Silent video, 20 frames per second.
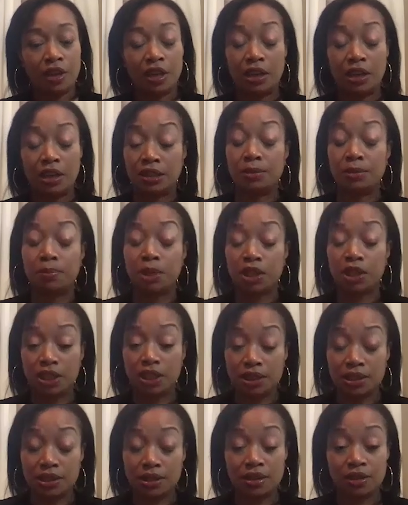
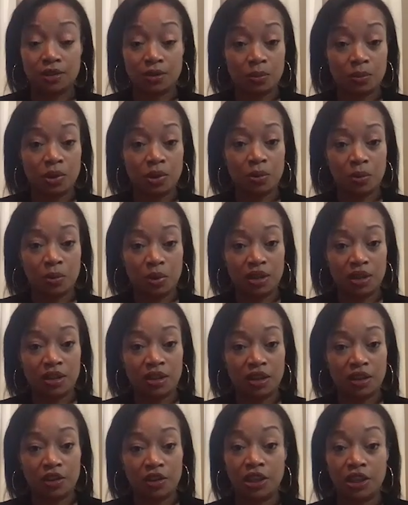experiences with one
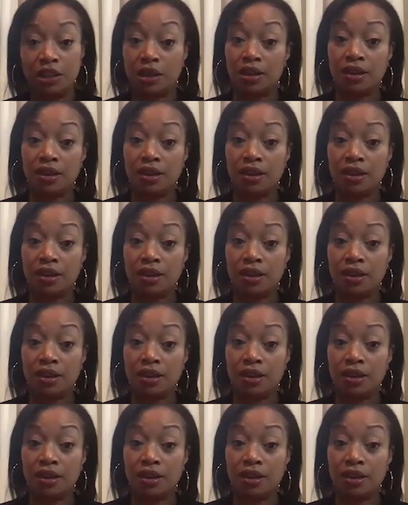another in a